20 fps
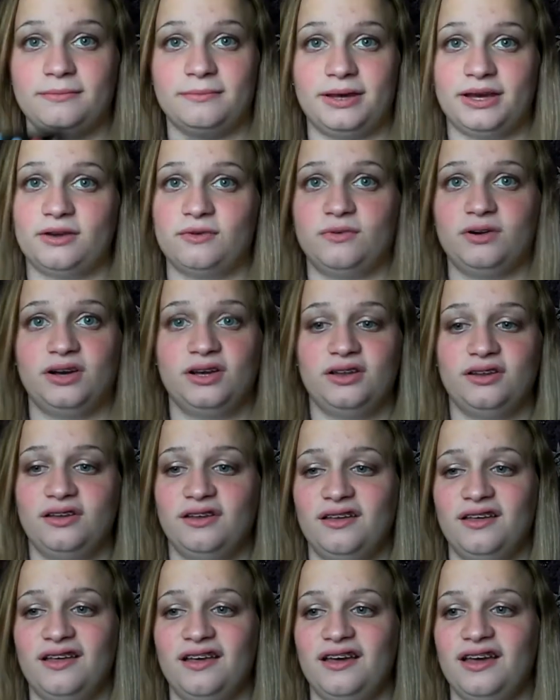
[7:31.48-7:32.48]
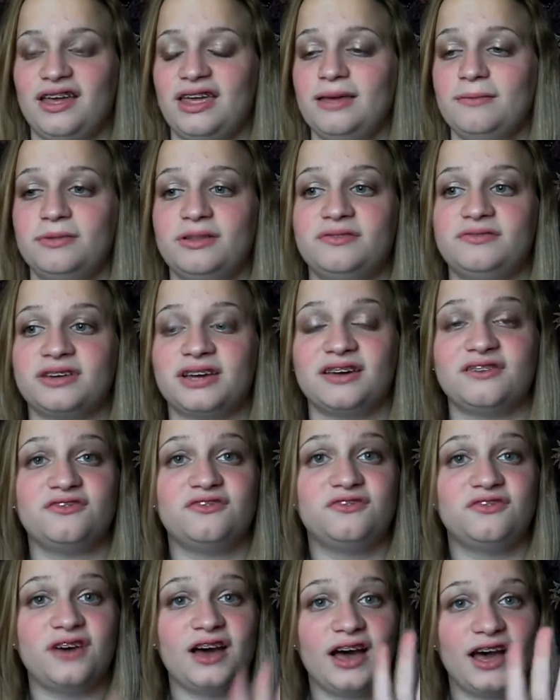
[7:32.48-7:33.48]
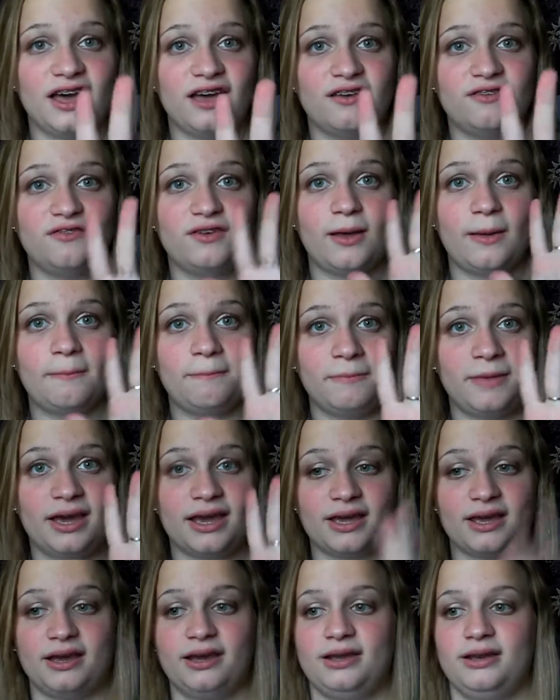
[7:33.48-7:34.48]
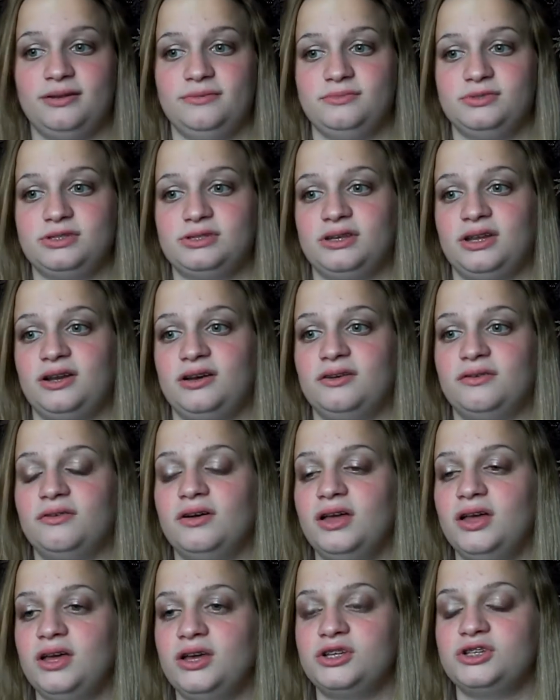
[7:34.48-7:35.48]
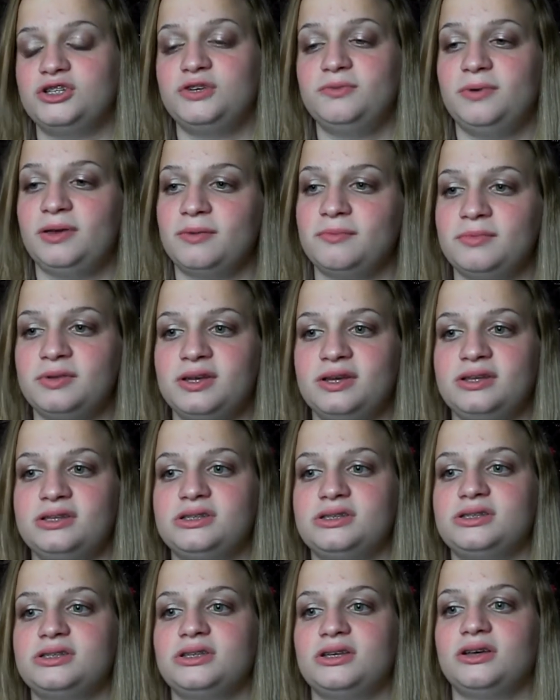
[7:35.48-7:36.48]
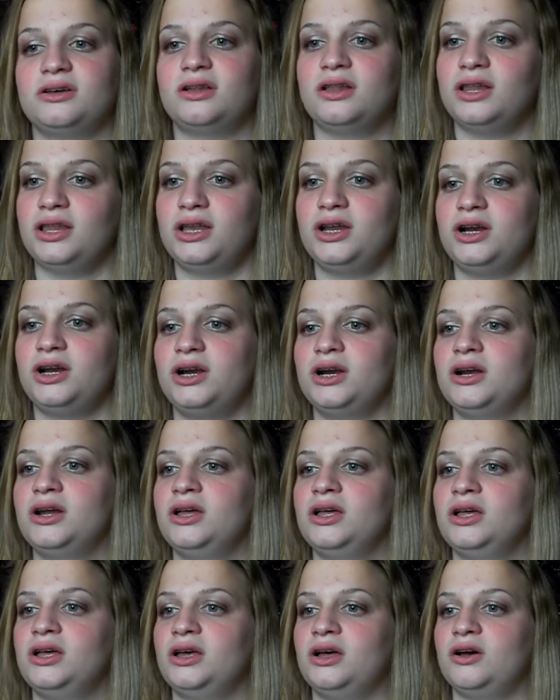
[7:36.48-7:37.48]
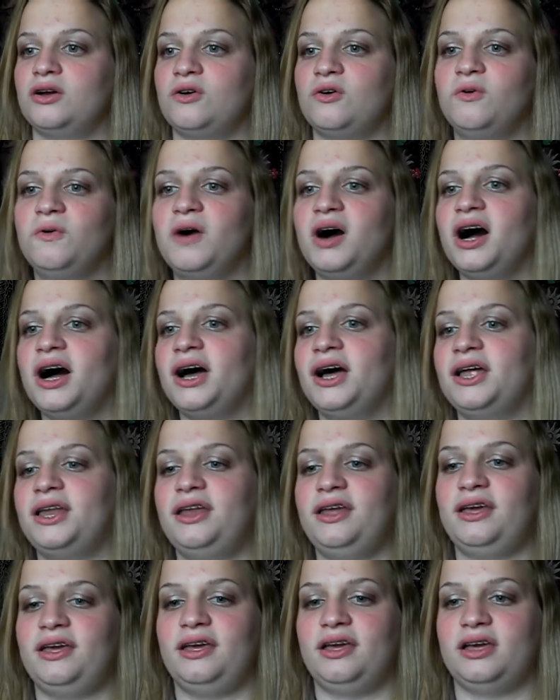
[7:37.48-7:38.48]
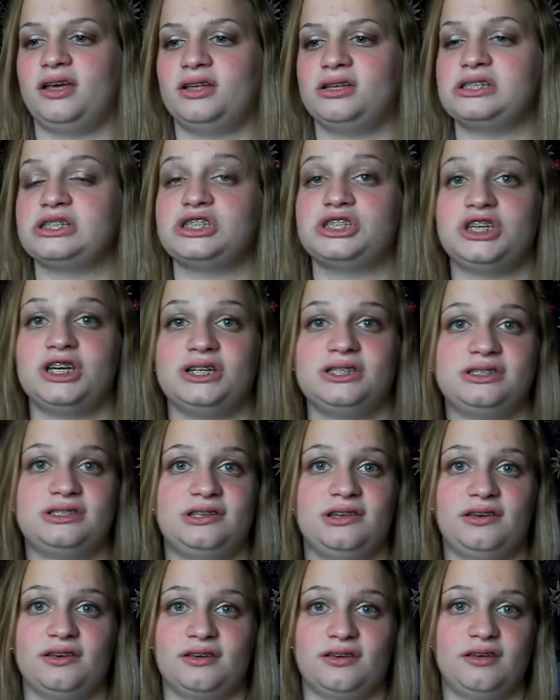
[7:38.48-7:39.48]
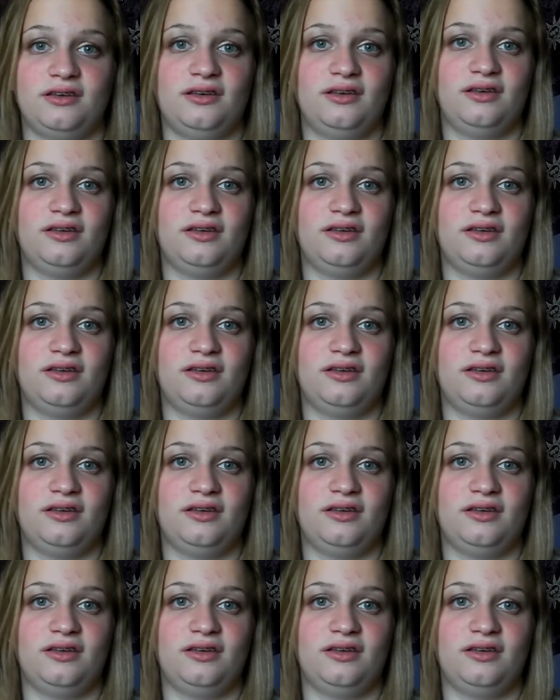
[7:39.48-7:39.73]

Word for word: a MAC quad. I can't believe I got five MAC items, you know. Two pigments, a glitter, a quad, and a shade stick.